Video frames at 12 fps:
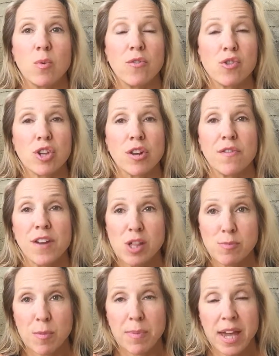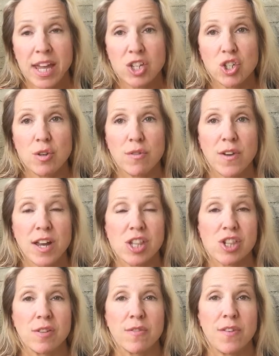We've also got a Facebook page. You'll find
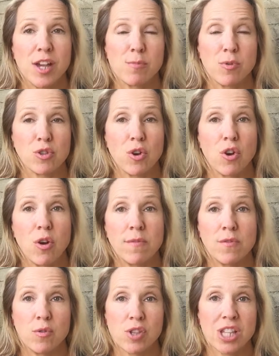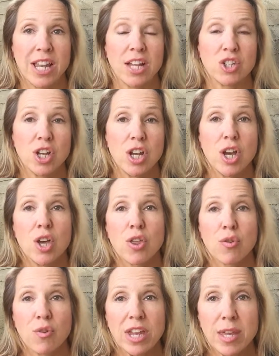us at
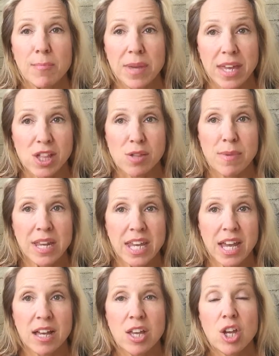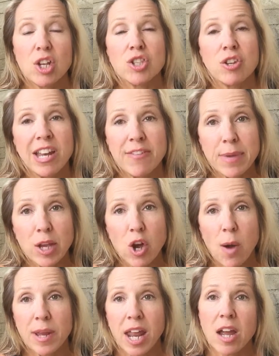facebook.com/3Ps Media. Do leave me a
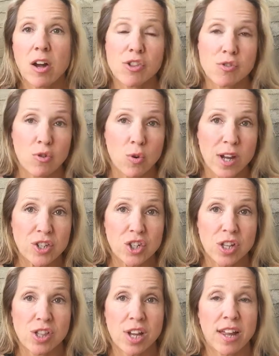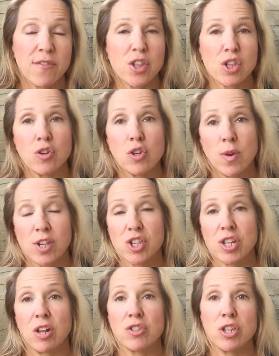comment. I answer all questions. If it's a good
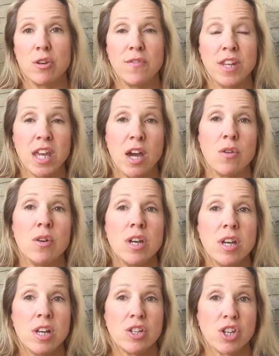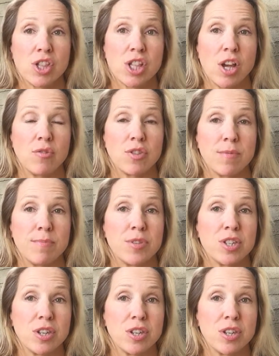question, I'll do a video just so to